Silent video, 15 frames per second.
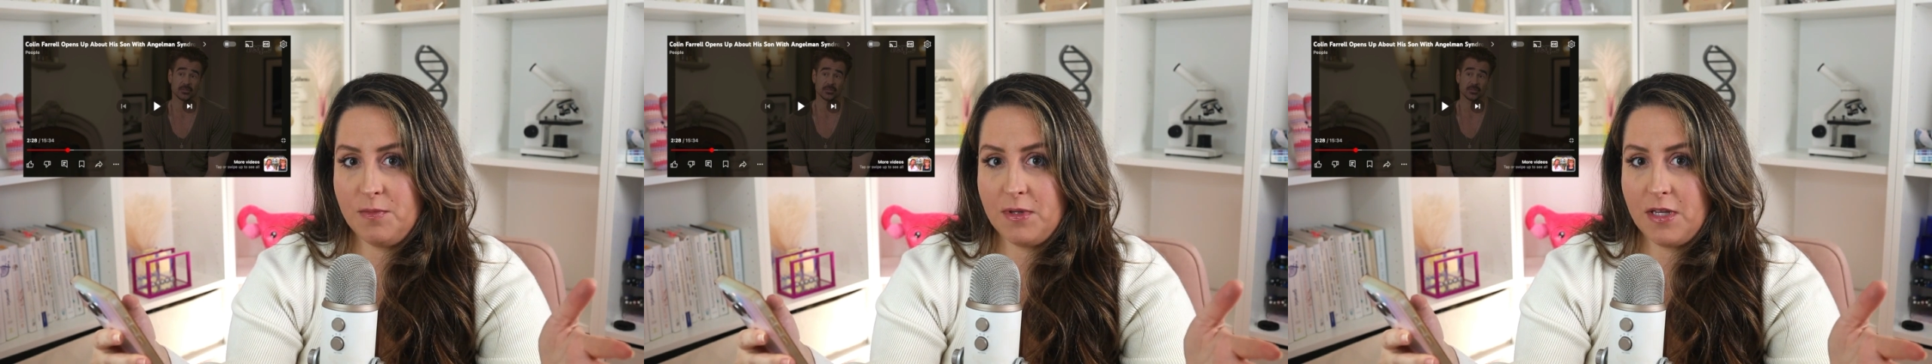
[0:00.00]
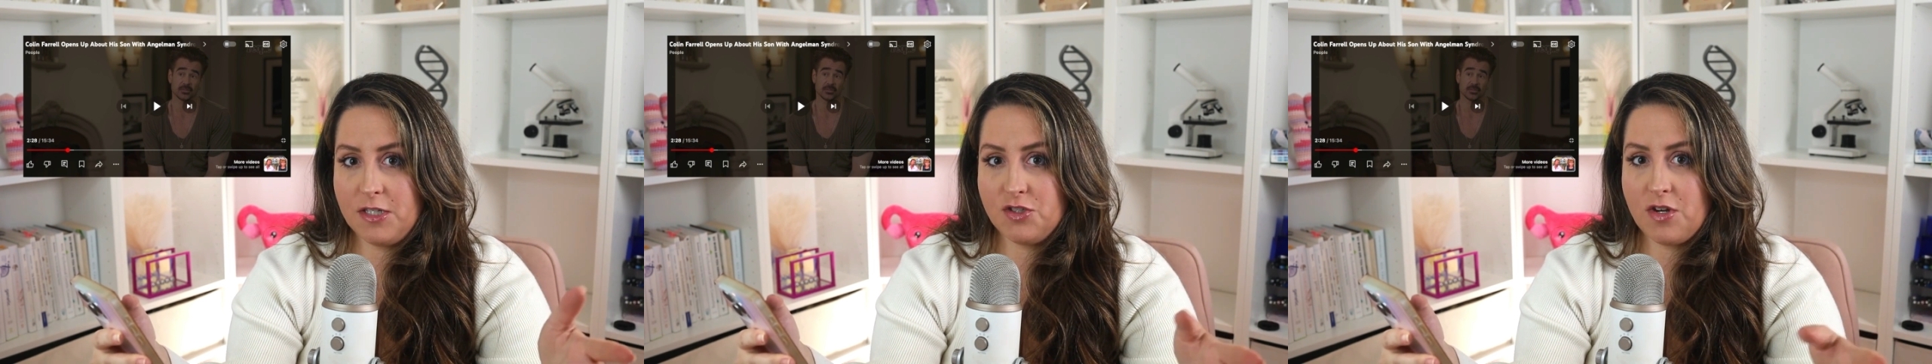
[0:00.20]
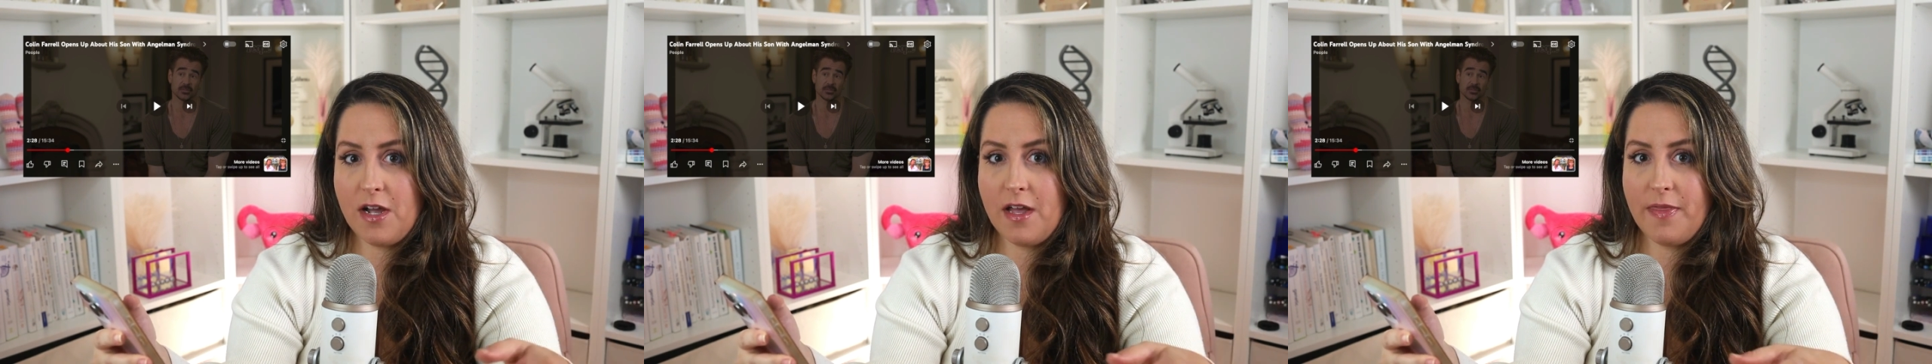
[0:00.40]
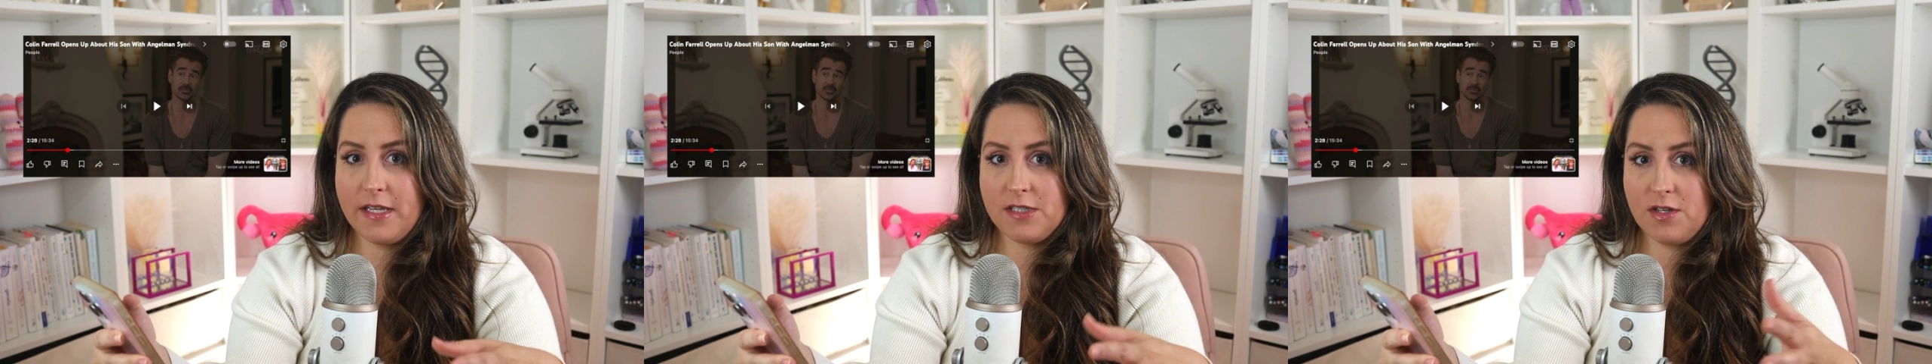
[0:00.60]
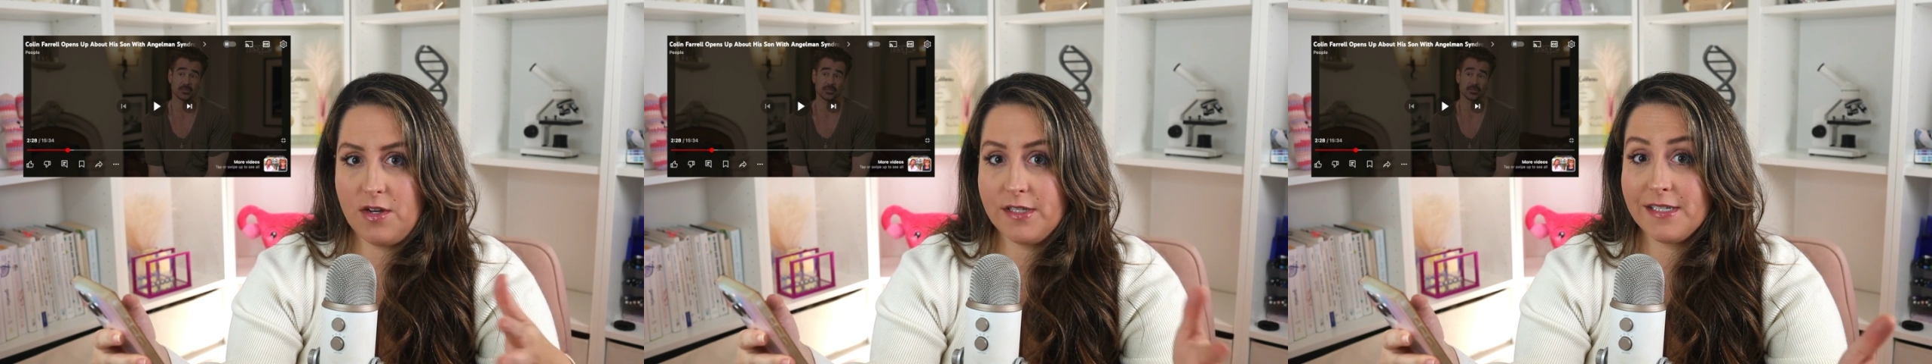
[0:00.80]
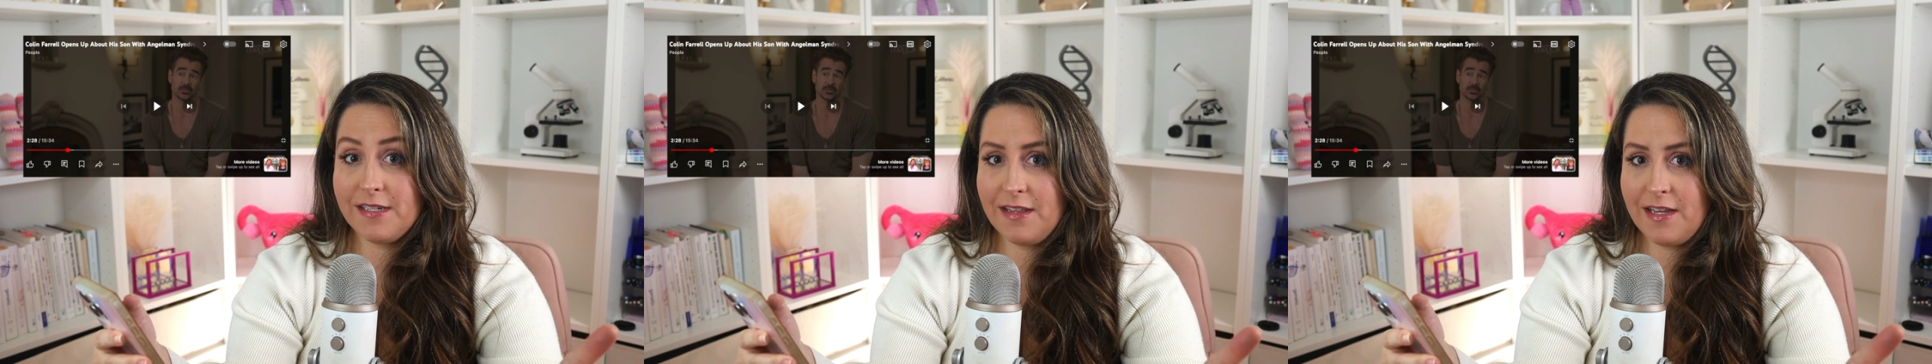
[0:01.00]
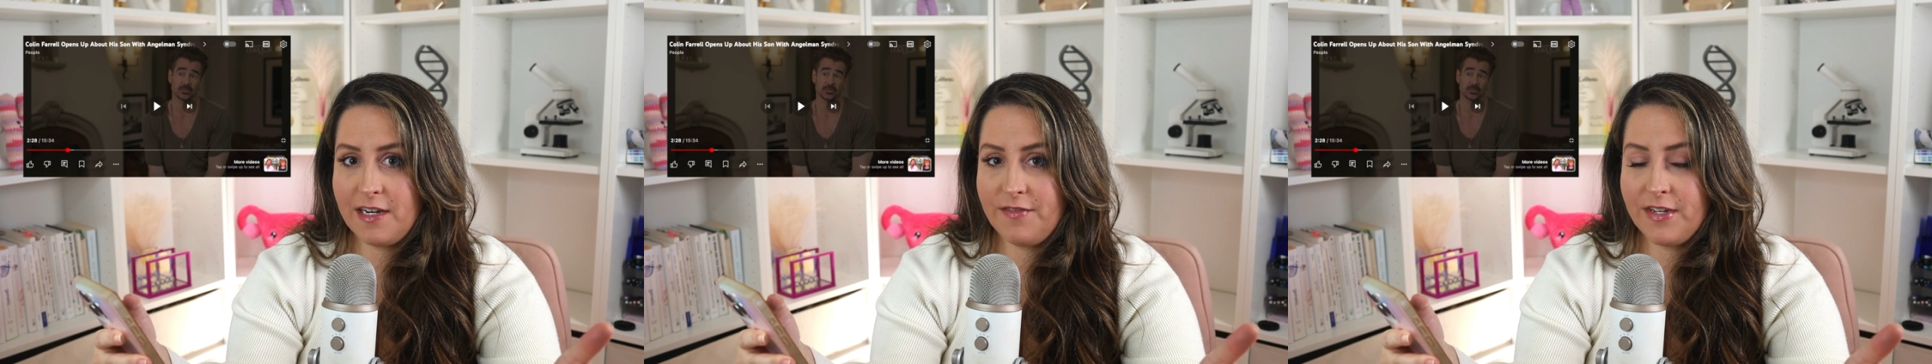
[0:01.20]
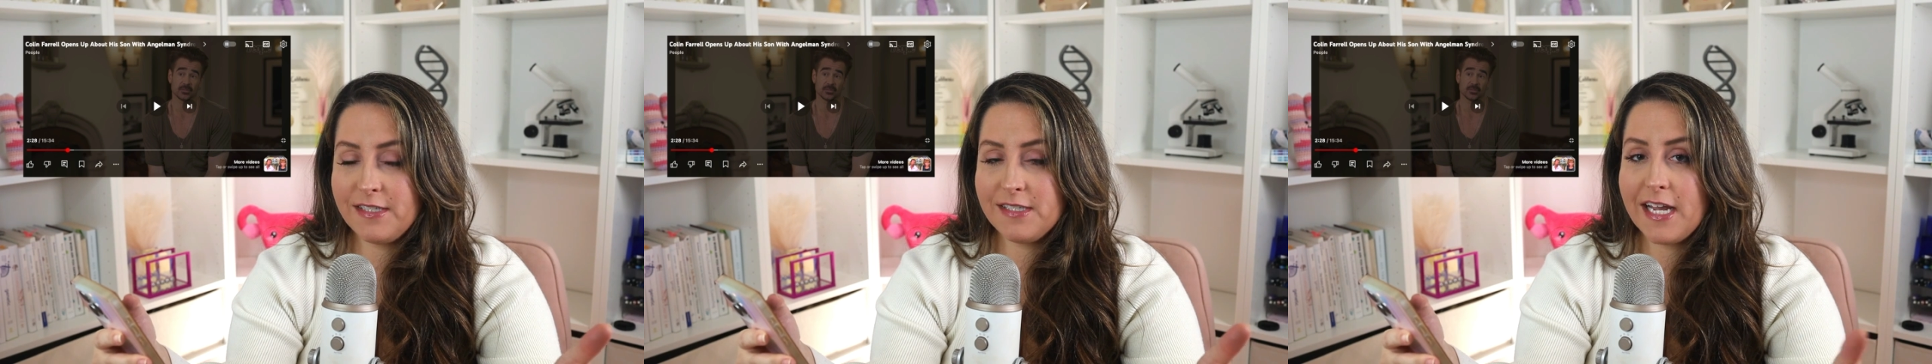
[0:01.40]
blood draw and that's causing a lot
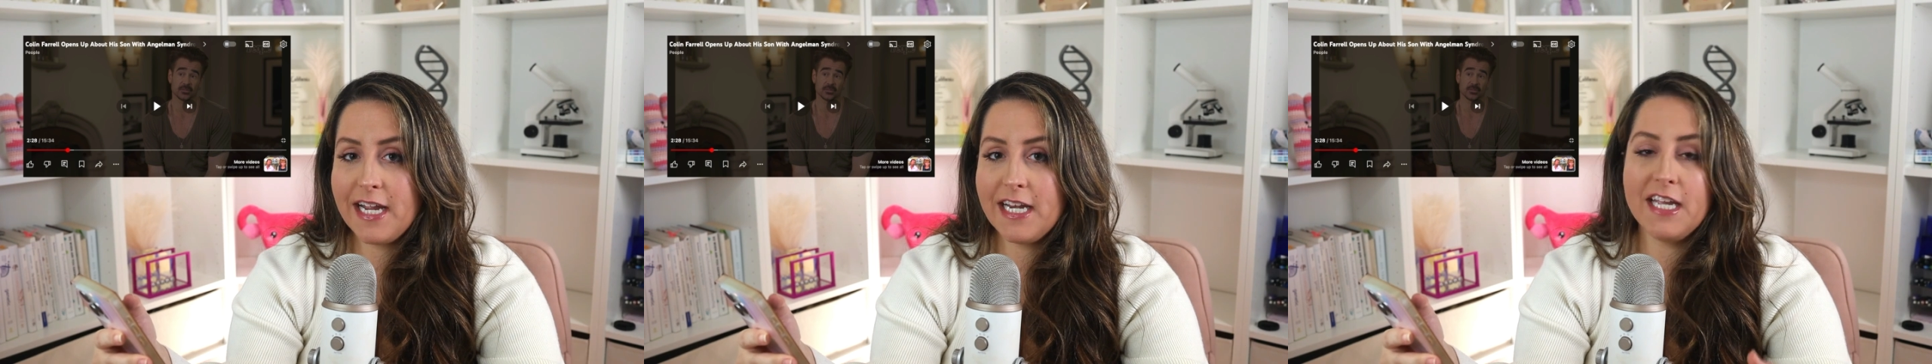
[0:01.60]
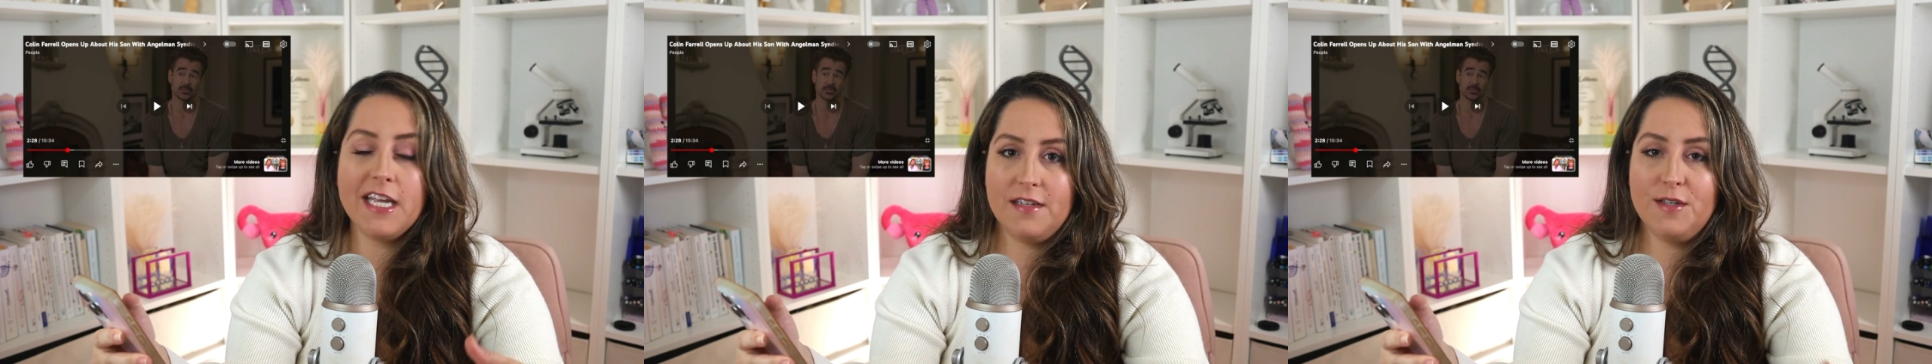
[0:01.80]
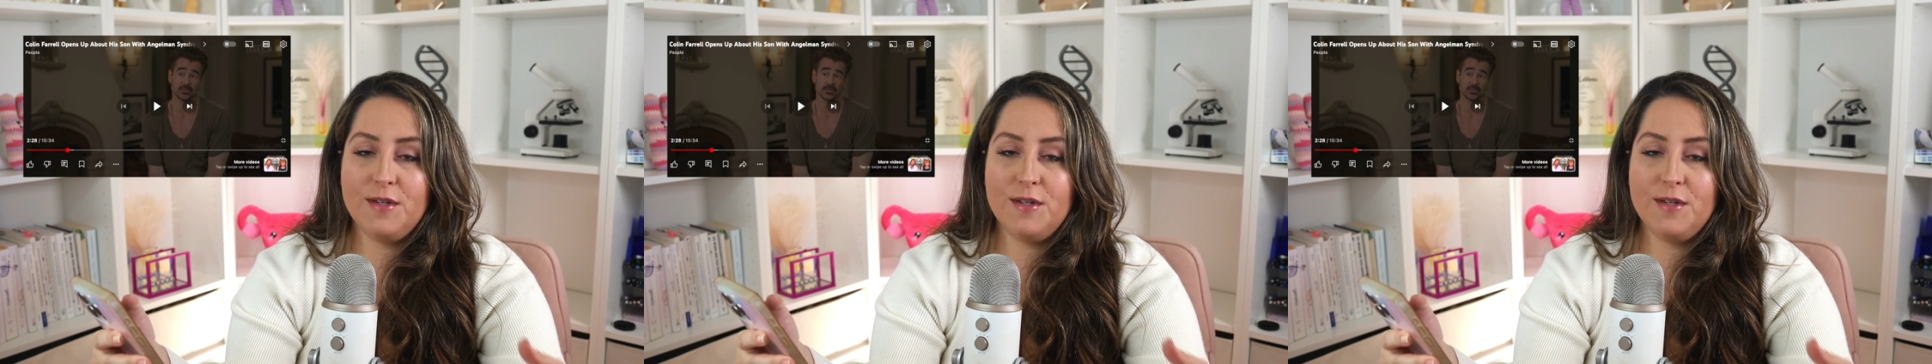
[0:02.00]
of anxiety,